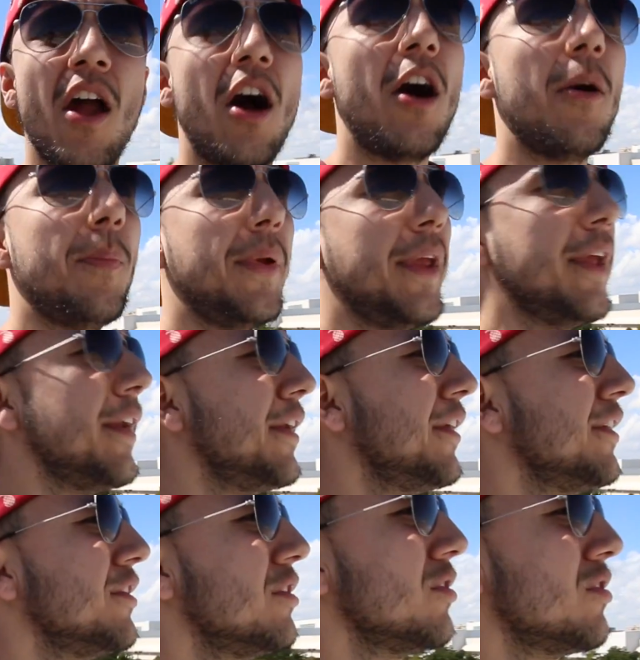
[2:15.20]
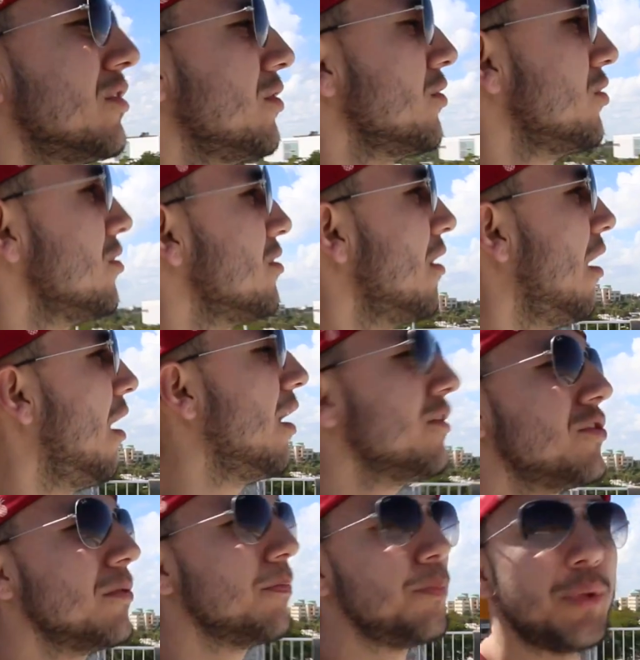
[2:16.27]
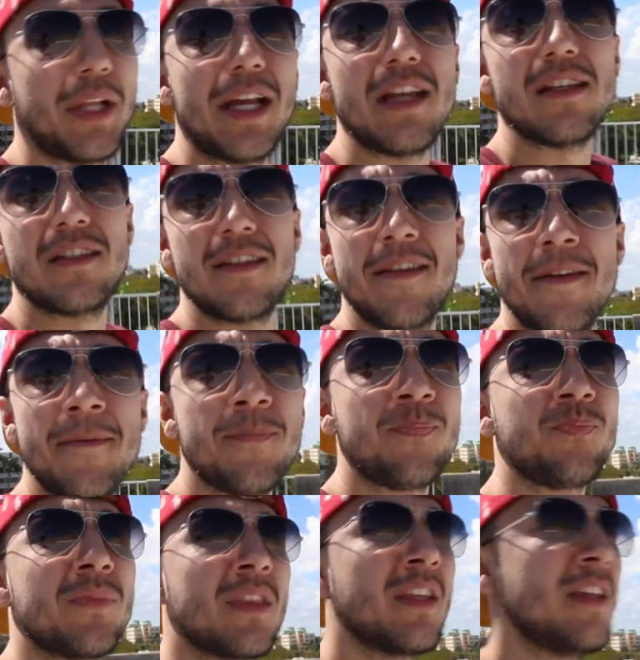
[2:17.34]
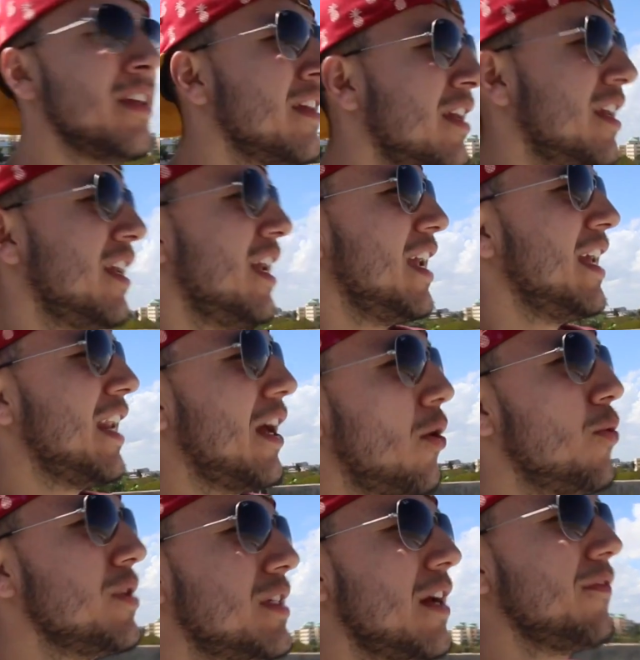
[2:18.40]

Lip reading: Up here is just such an awesome place. And I always